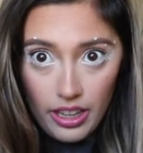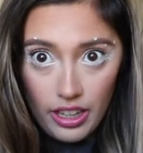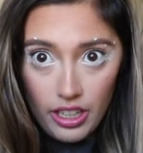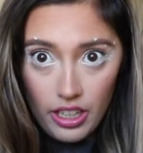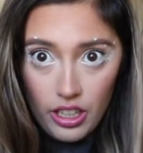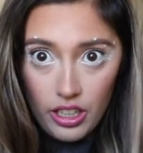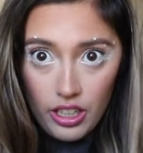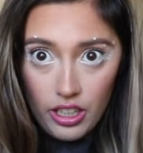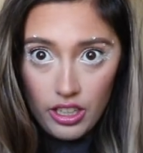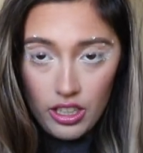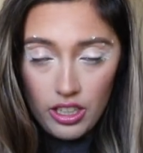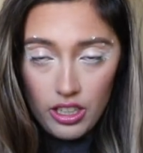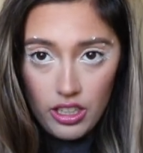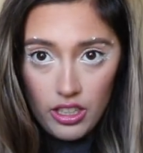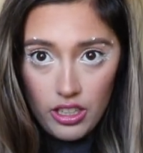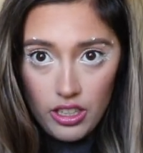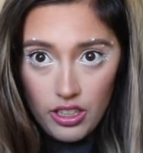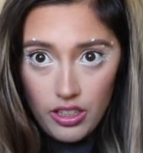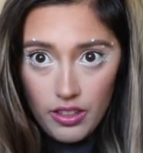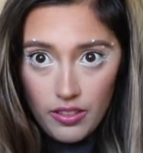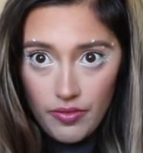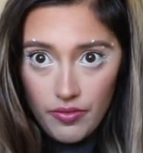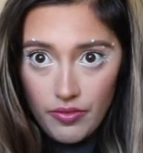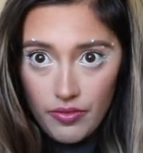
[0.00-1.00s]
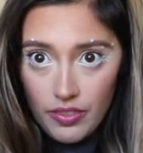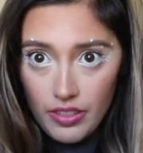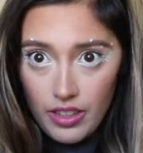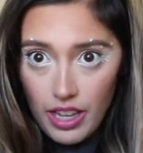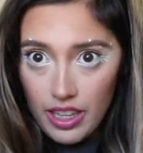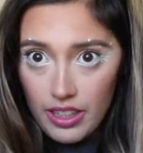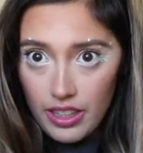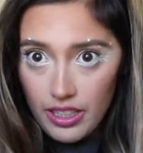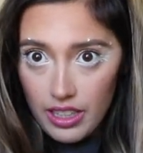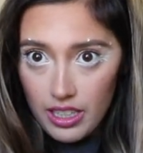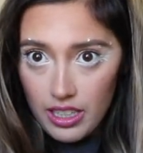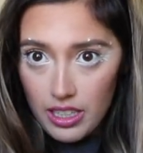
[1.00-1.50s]
Like,
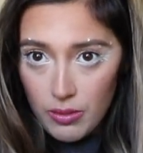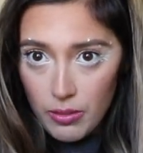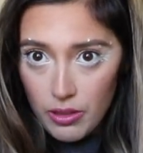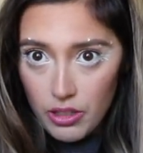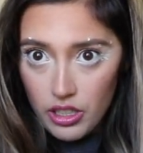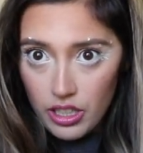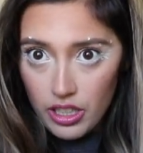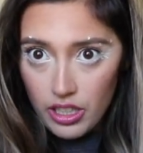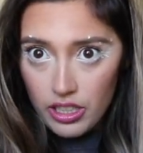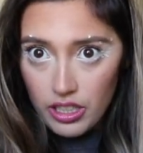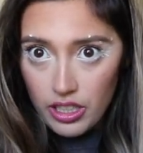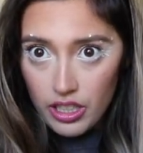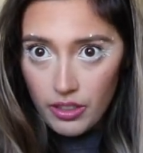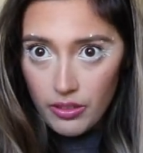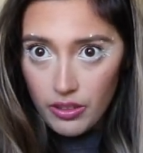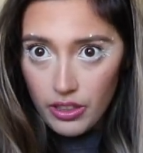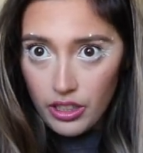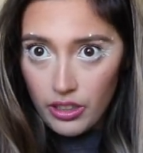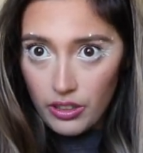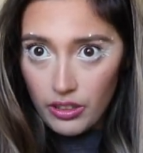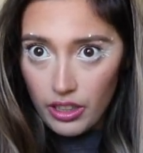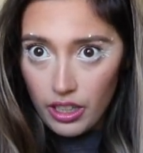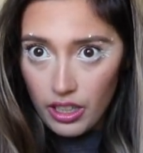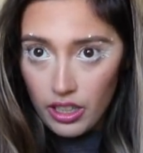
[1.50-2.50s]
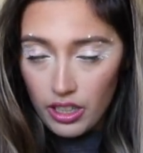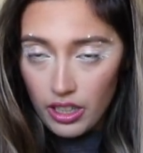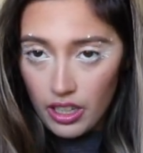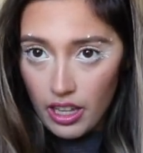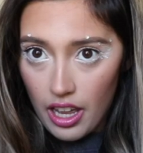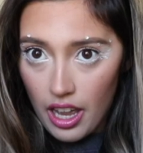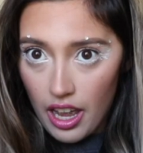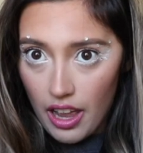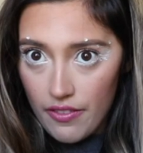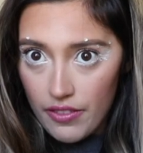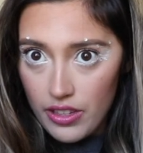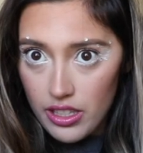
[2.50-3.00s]
I think it's much easier when you like
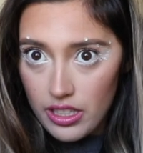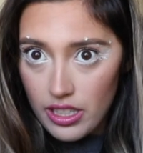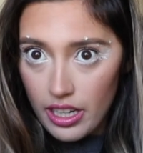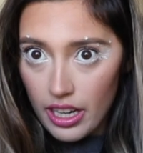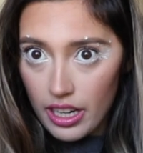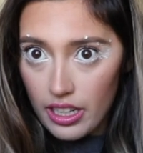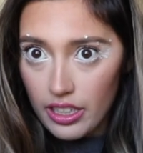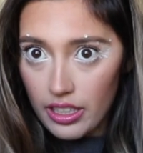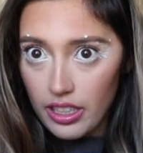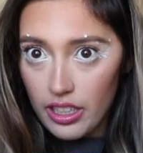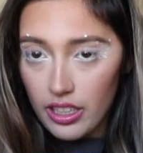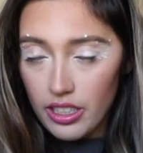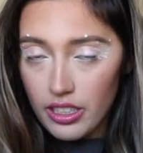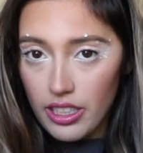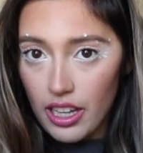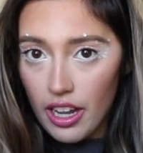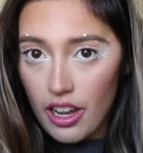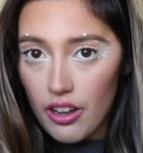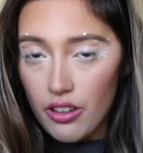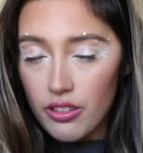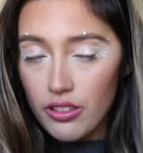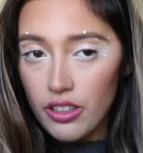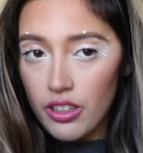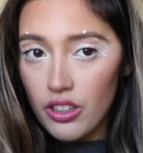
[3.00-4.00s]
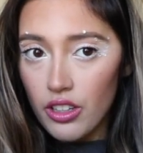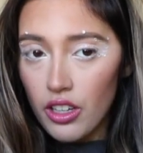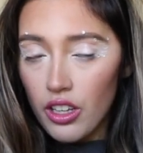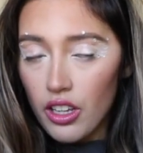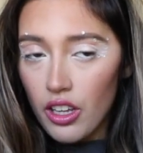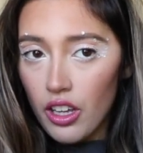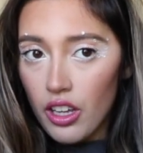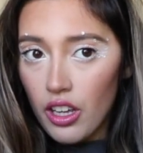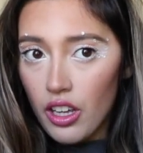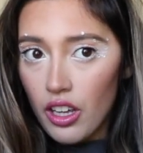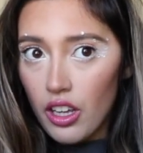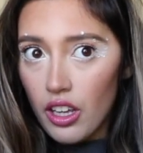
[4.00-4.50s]
have this technique down,
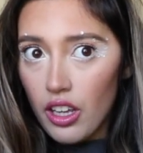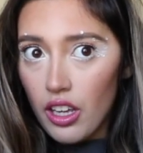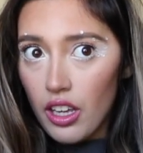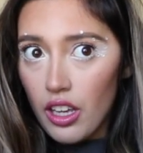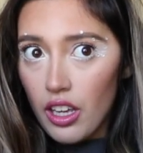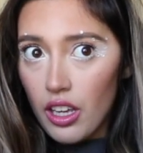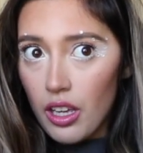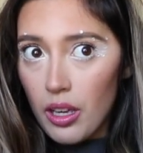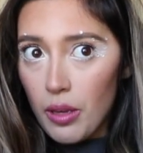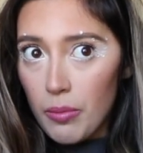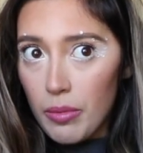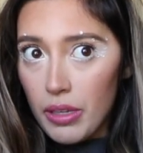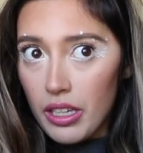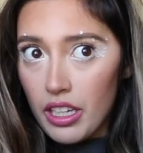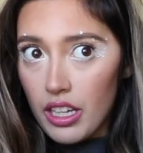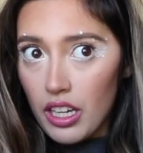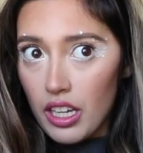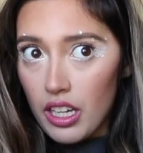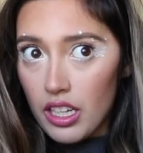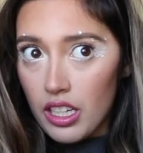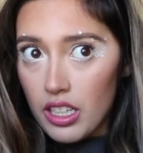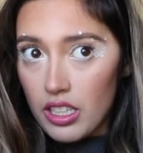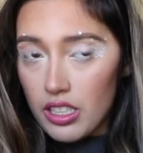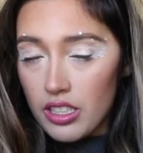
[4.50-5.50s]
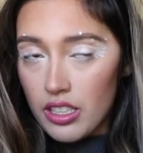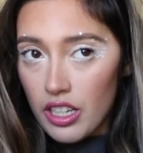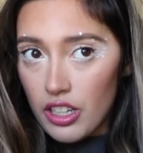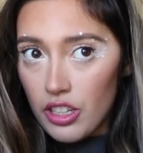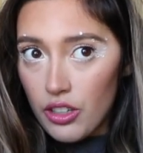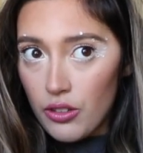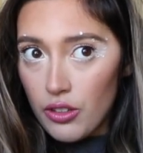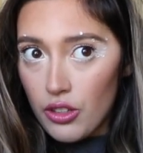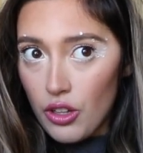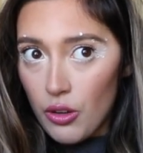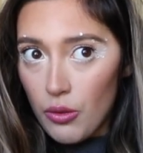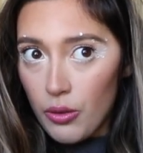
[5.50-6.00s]
because then
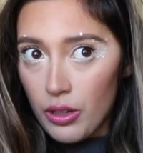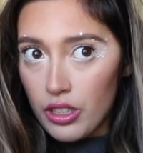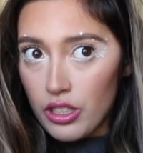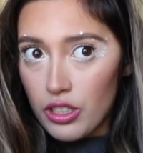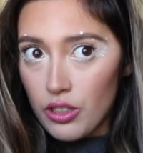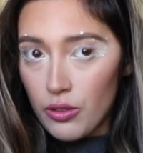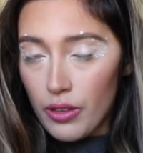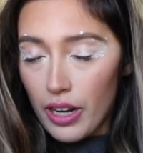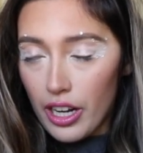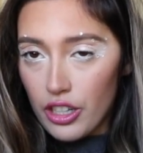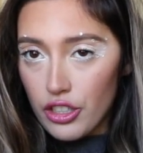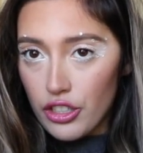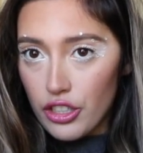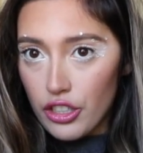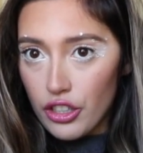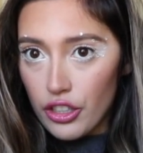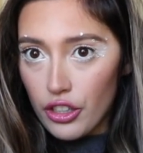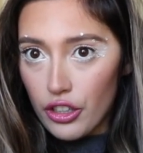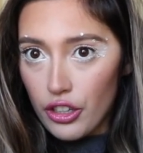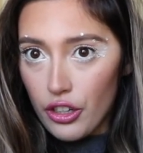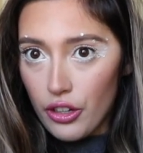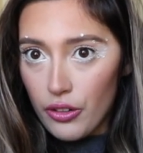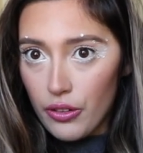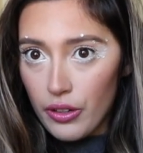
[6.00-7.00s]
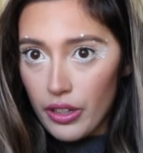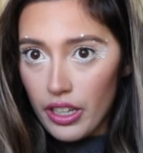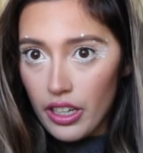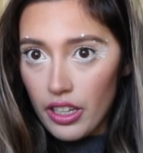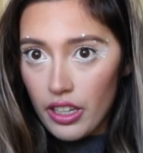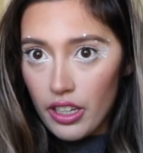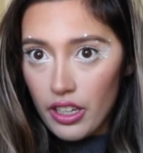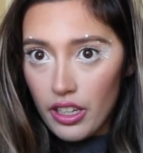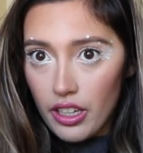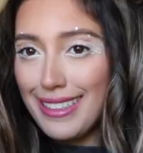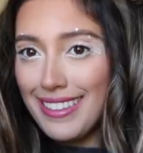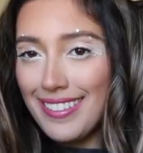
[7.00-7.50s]
you know what direction you're
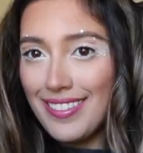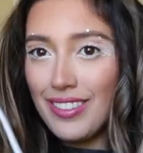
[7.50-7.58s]
going.